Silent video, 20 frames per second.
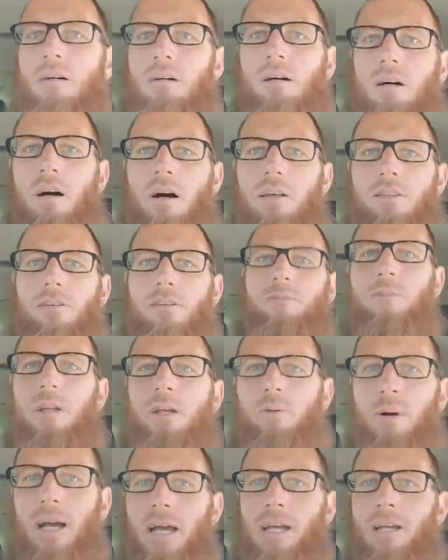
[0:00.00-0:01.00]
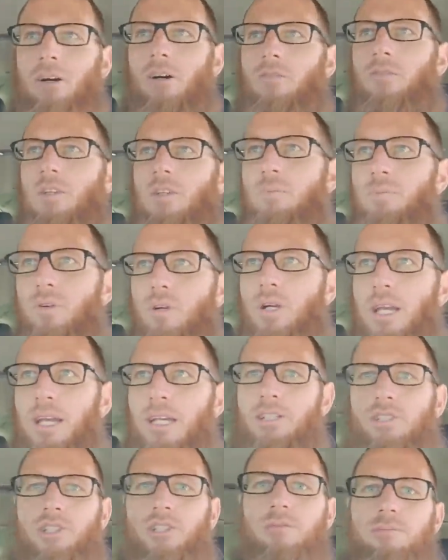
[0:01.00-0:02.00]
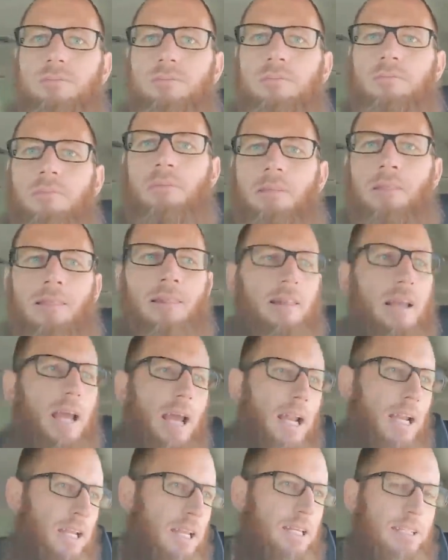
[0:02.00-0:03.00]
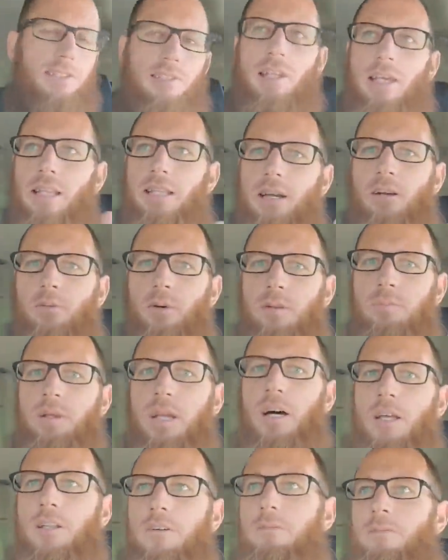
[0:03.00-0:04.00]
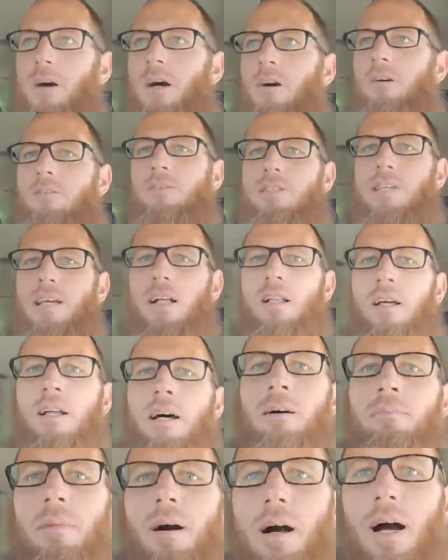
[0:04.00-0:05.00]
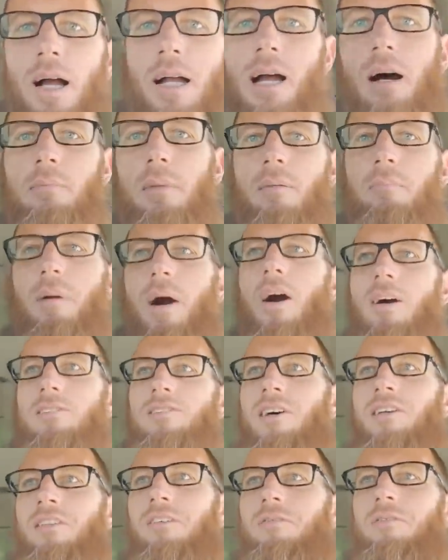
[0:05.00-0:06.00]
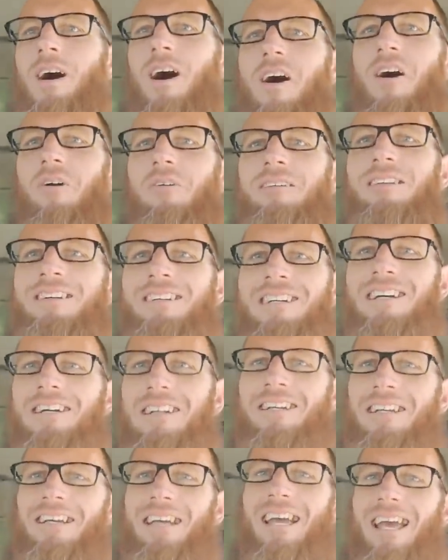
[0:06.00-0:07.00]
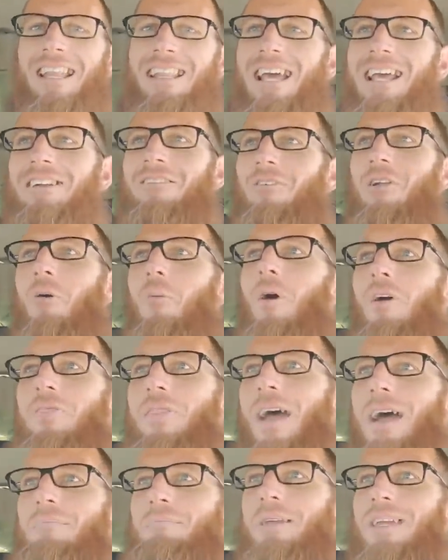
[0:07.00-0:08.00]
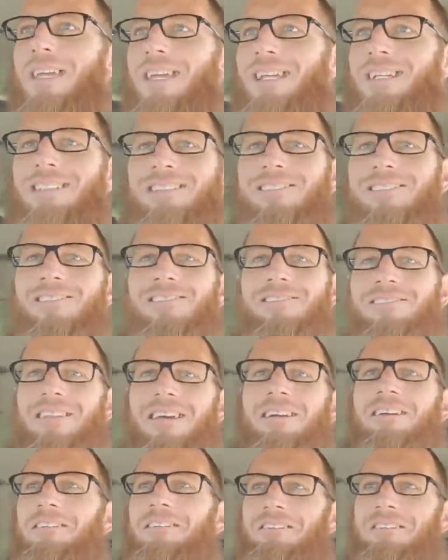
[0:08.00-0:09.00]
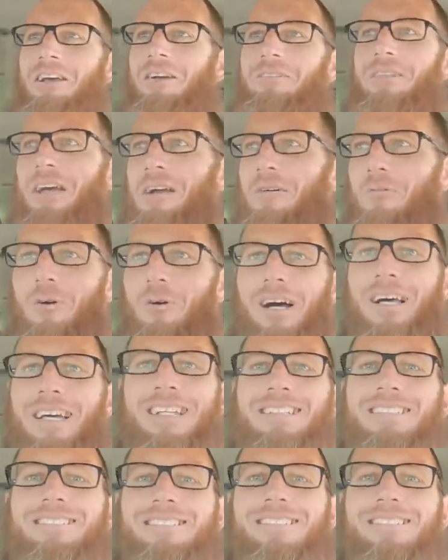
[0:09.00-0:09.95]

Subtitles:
on the freeway over the bridge. And he's sitting there with me on the phone telling him, "I got my boss on the phone," and they don't know what that means. They're like, "What?"